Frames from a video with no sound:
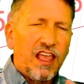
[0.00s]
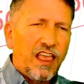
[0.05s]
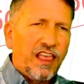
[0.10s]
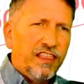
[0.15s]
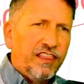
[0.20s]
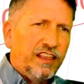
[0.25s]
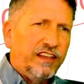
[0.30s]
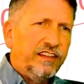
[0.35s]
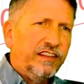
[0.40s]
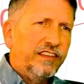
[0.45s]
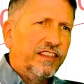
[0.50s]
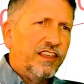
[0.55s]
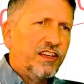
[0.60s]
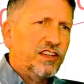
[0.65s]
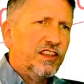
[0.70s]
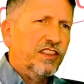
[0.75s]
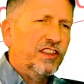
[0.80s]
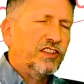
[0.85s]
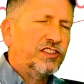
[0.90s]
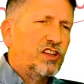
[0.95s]
This is
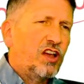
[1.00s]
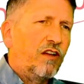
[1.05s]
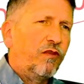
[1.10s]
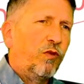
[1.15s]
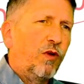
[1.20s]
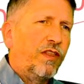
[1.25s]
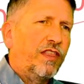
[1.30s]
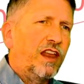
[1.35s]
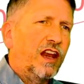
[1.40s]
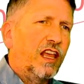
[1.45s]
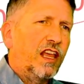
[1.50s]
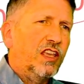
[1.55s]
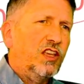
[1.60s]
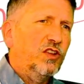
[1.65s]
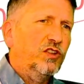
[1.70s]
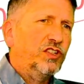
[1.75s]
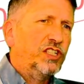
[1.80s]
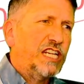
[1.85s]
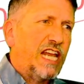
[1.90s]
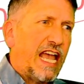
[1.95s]
the software that I
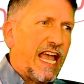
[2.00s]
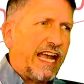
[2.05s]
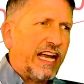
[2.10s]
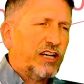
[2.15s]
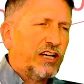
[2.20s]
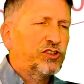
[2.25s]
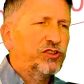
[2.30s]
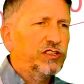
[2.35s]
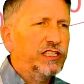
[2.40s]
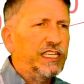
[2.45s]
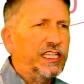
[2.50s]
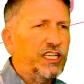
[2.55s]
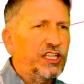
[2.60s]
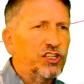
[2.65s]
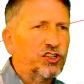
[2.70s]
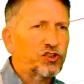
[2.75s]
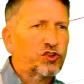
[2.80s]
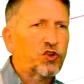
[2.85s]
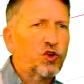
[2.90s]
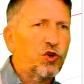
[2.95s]
use to actually
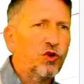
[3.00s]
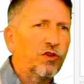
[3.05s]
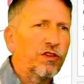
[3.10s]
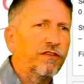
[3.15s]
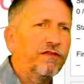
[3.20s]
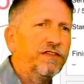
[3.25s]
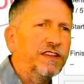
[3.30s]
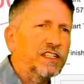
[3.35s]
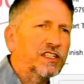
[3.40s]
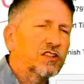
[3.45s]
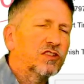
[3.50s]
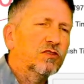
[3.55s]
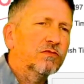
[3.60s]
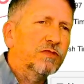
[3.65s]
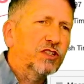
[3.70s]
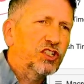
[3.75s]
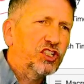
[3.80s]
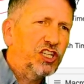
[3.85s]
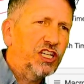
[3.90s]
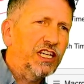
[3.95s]
control the physical
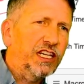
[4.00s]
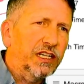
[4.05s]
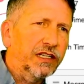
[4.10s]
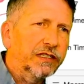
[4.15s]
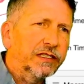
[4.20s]
machine.